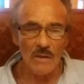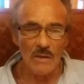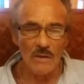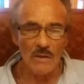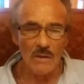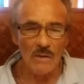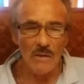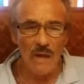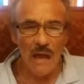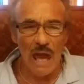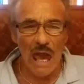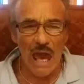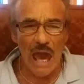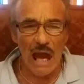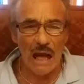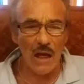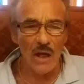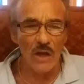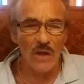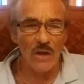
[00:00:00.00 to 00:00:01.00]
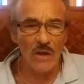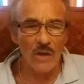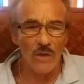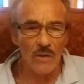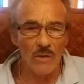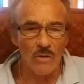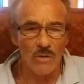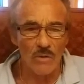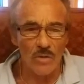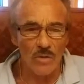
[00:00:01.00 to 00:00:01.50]
Don't act like
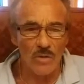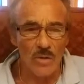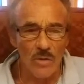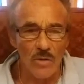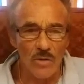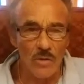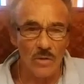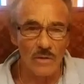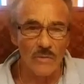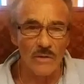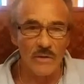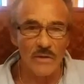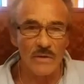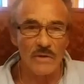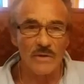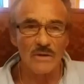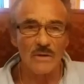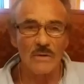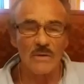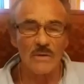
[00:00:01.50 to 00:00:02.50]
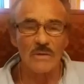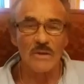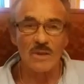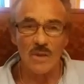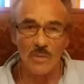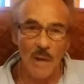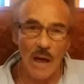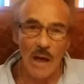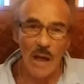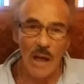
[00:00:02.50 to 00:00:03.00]
you're too nervous.
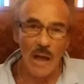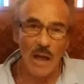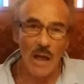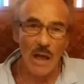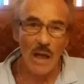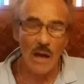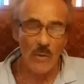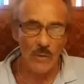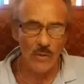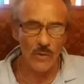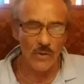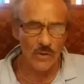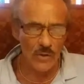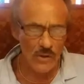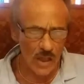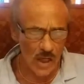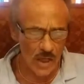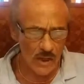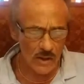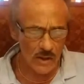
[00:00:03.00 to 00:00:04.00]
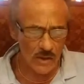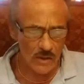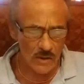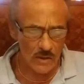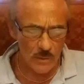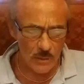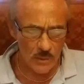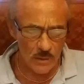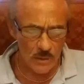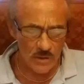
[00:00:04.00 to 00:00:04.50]
Smile a lot. When you're talking to the
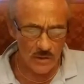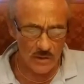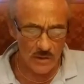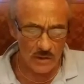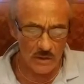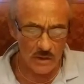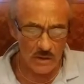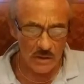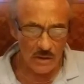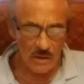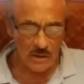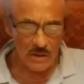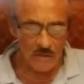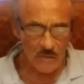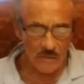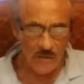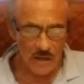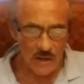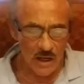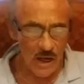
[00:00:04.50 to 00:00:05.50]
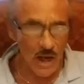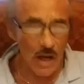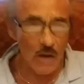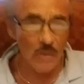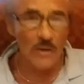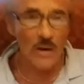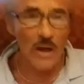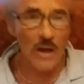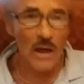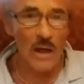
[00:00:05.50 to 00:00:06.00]
person, for the guy or
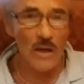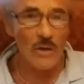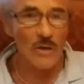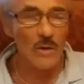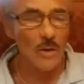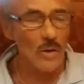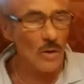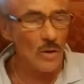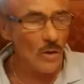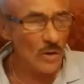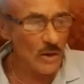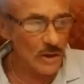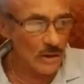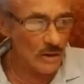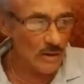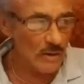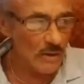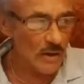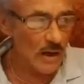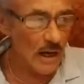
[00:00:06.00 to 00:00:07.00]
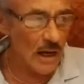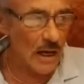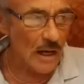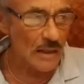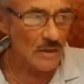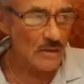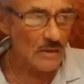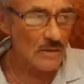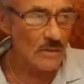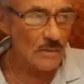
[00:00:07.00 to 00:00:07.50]
the gal, look into the
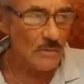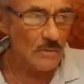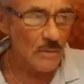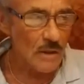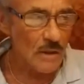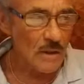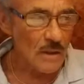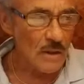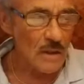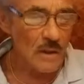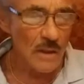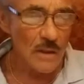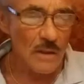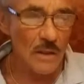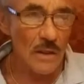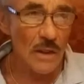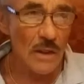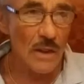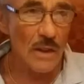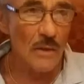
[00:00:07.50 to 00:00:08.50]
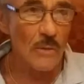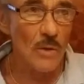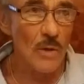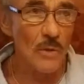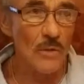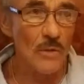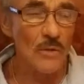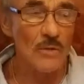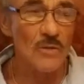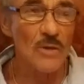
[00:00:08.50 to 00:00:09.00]
eyes. Let them know
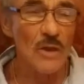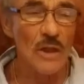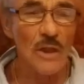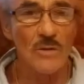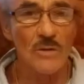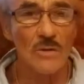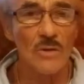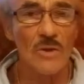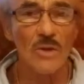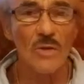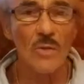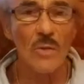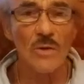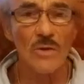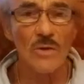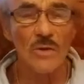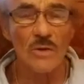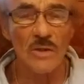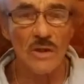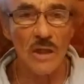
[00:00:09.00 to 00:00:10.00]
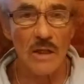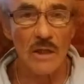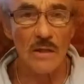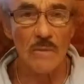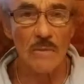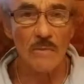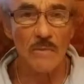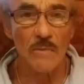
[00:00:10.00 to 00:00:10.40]
that you're interested in what you're saying.